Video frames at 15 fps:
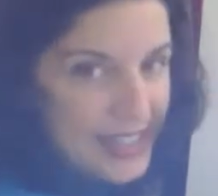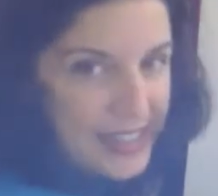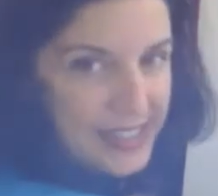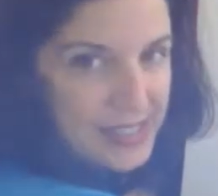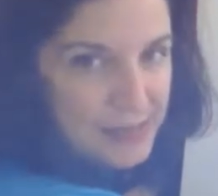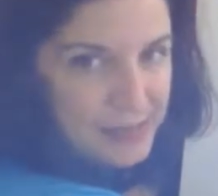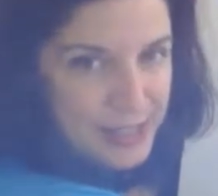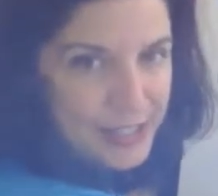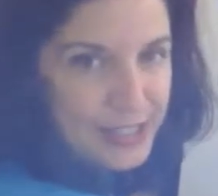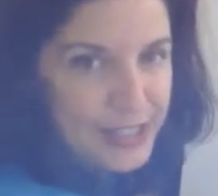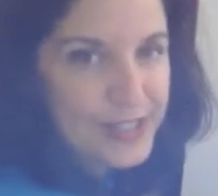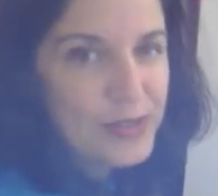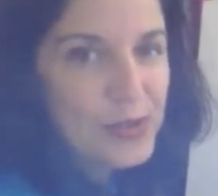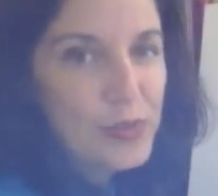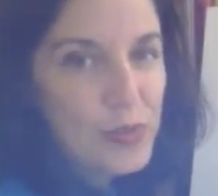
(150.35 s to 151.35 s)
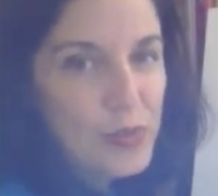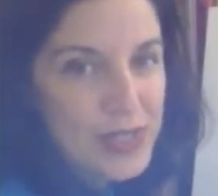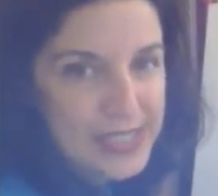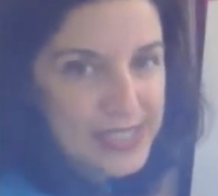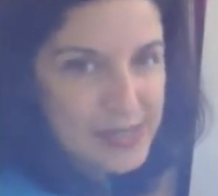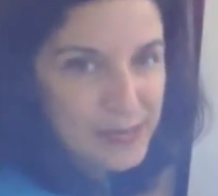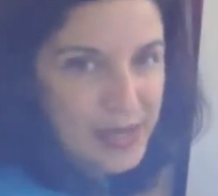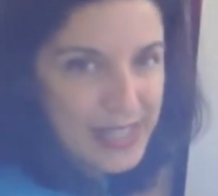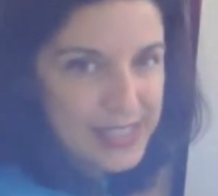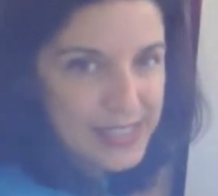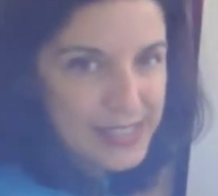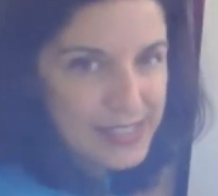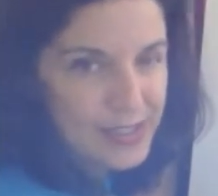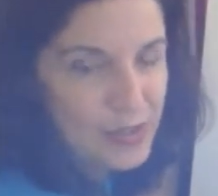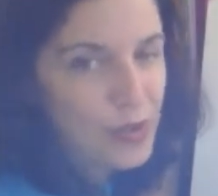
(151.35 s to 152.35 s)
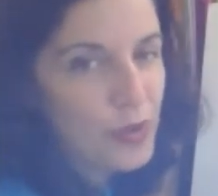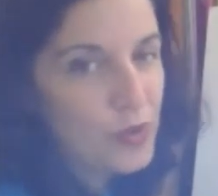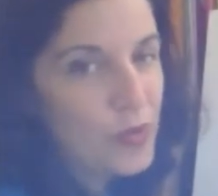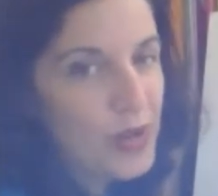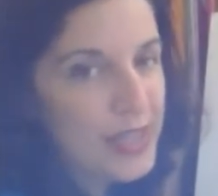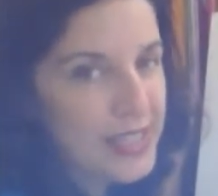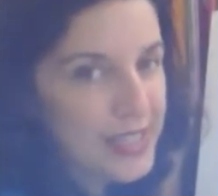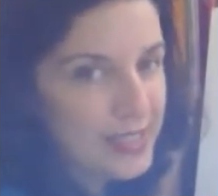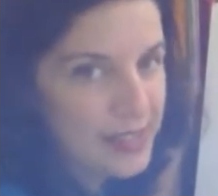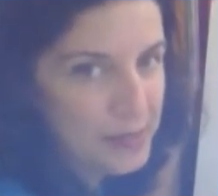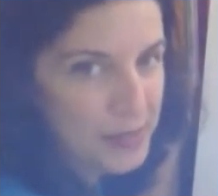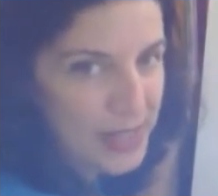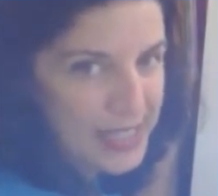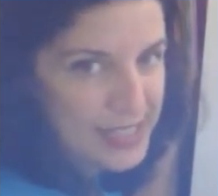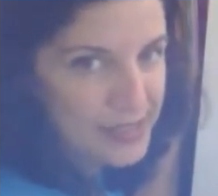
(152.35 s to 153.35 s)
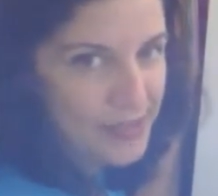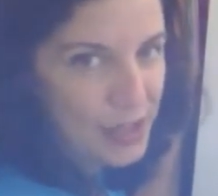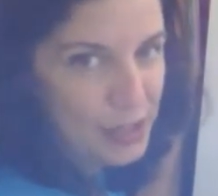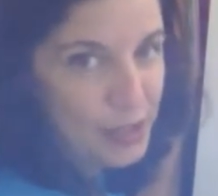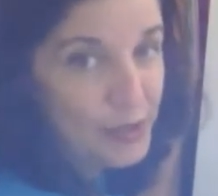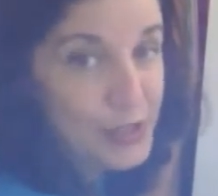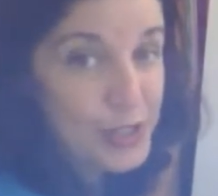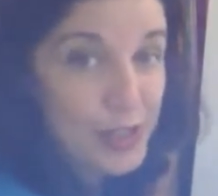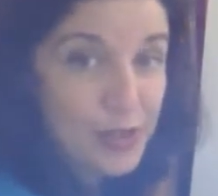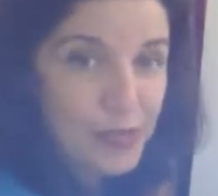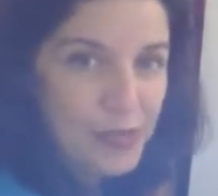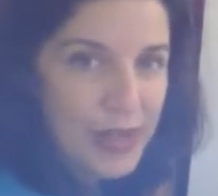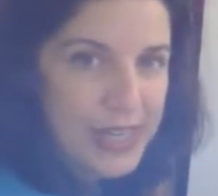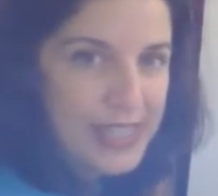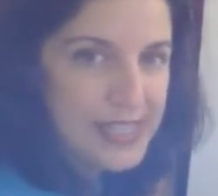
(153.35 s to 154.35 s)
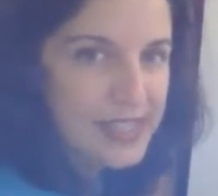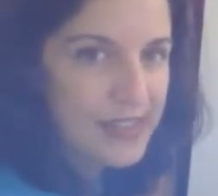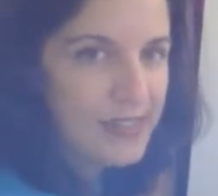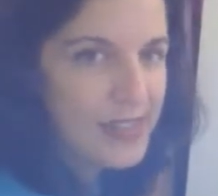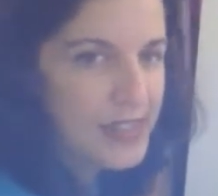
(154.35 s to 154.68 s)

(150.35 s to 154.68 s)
the number, one space or one place value to the right of the